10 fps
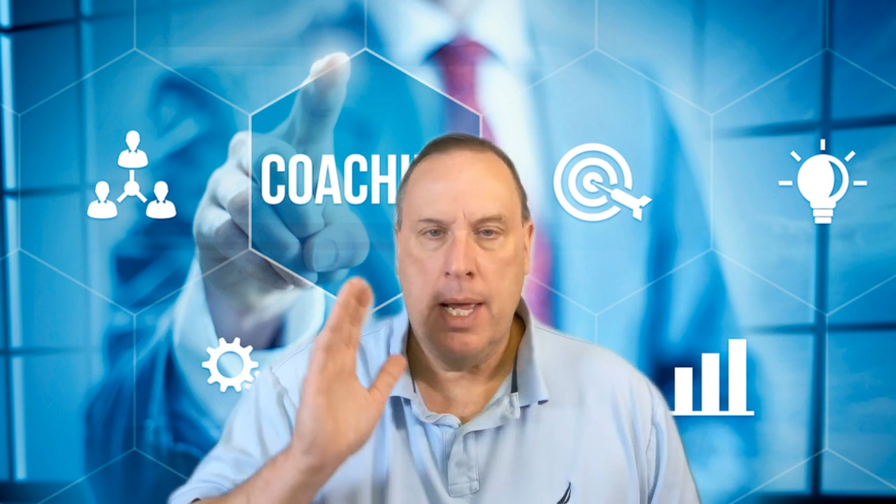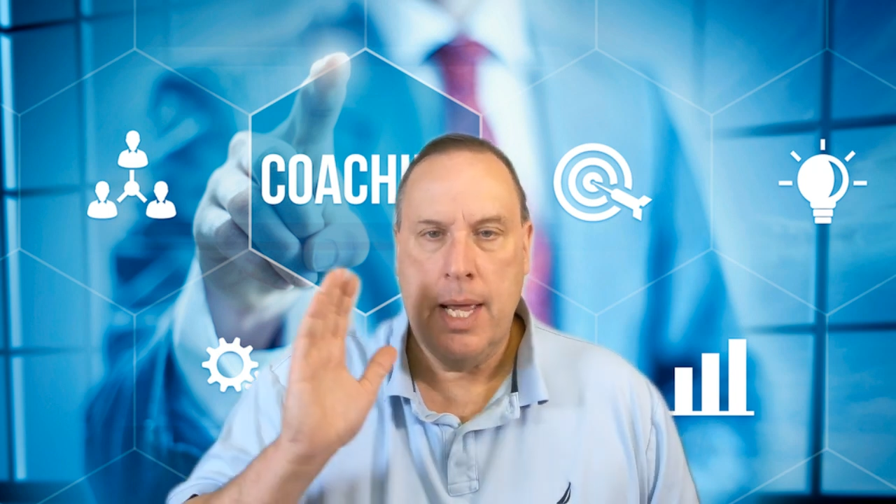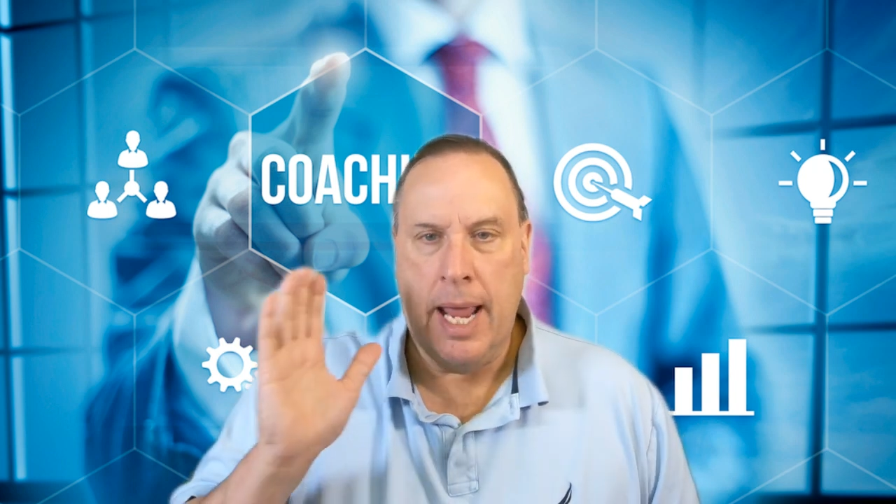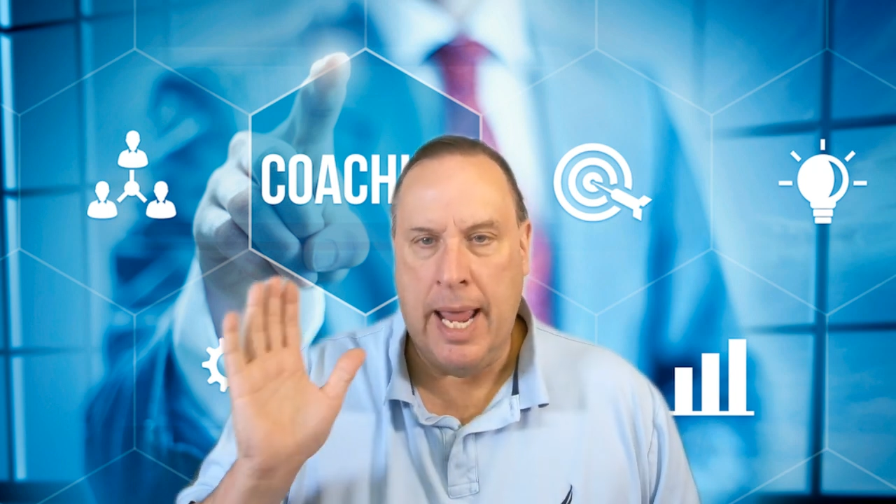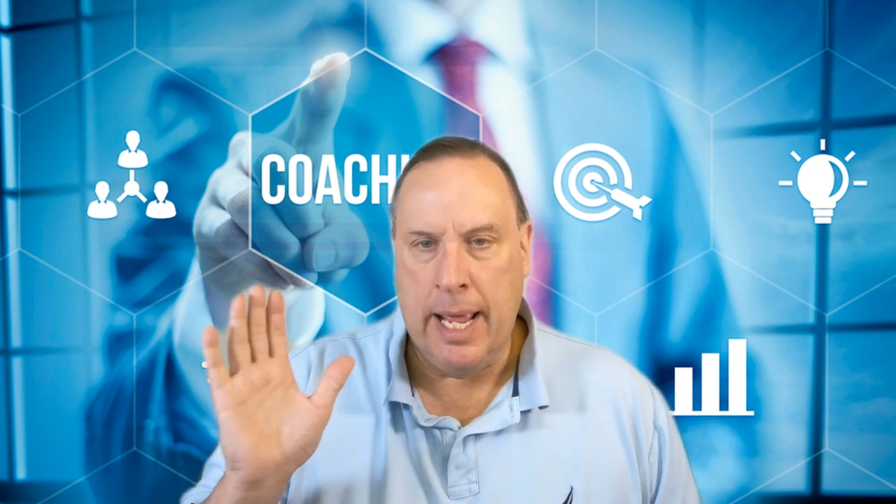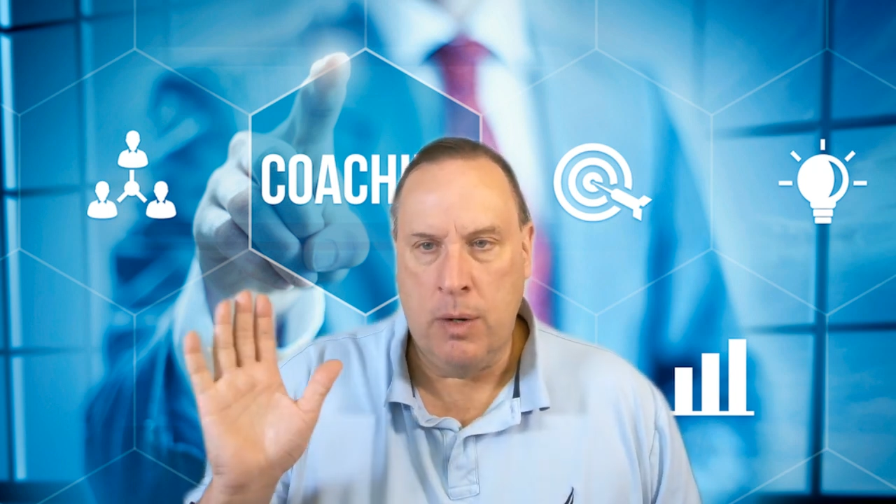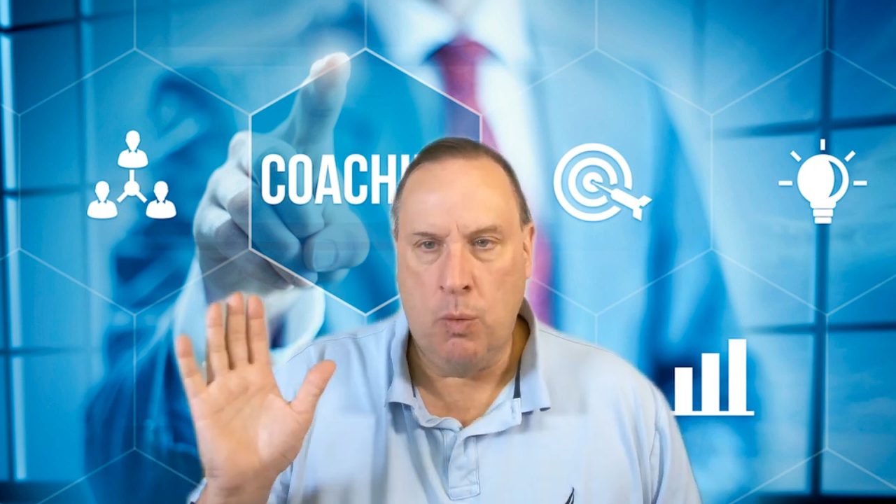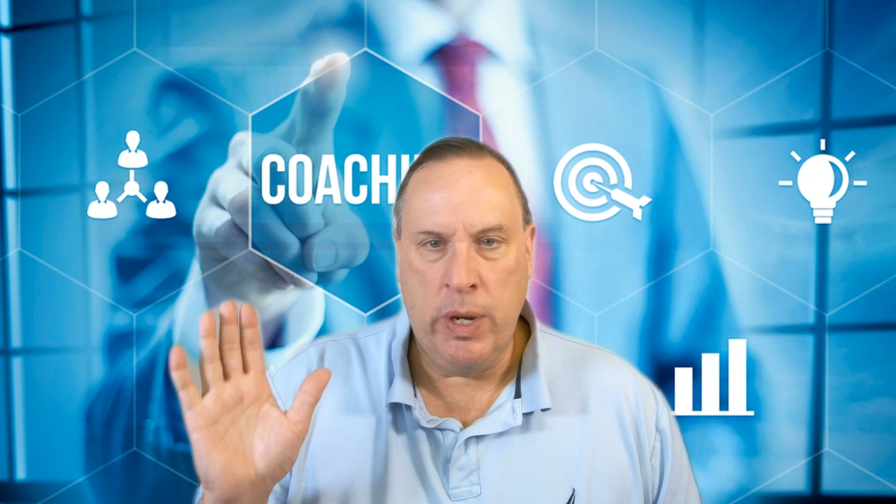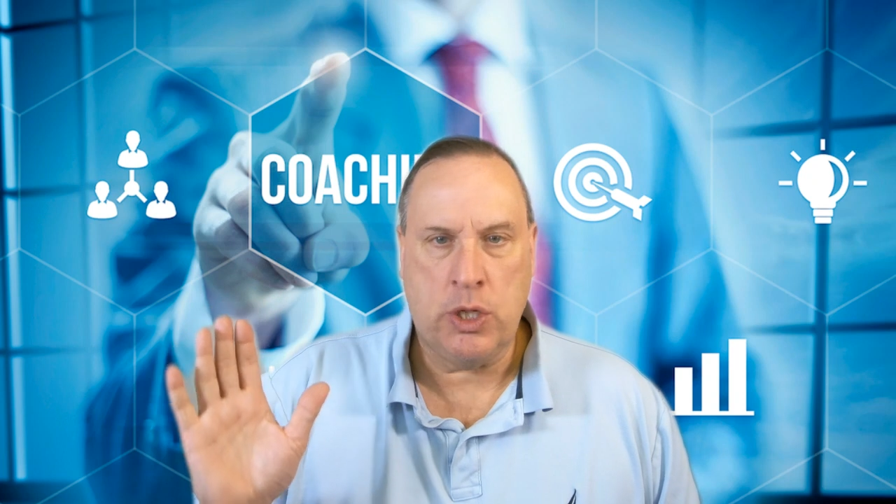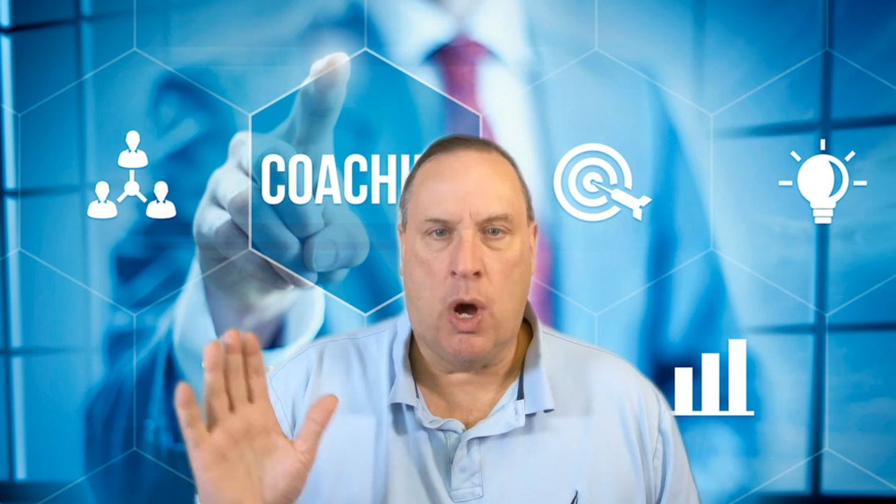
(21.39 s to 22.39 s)
and
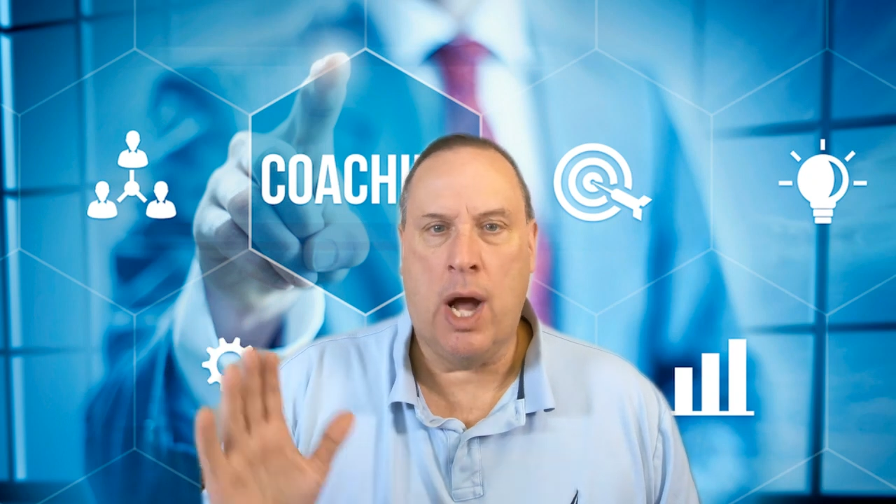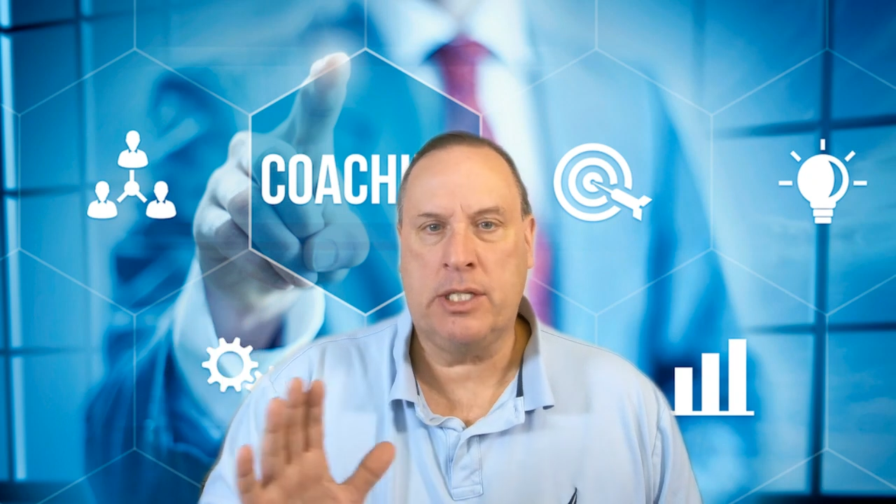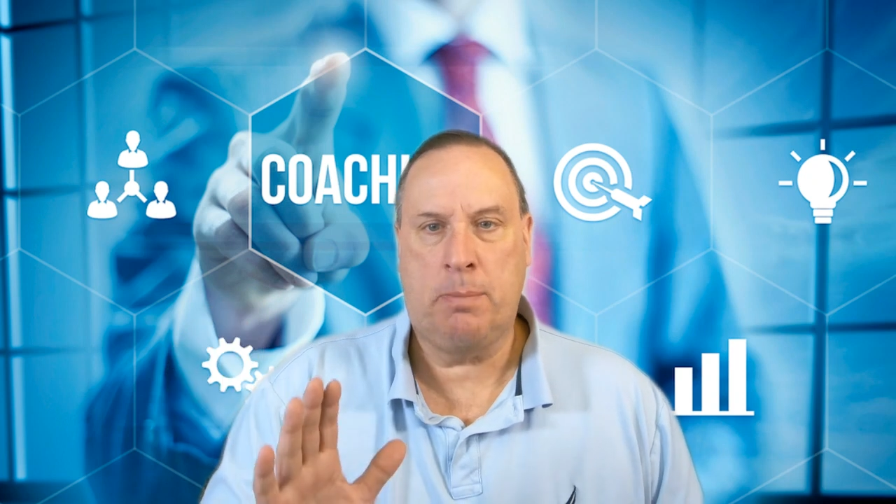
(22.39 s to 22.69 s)
we talk to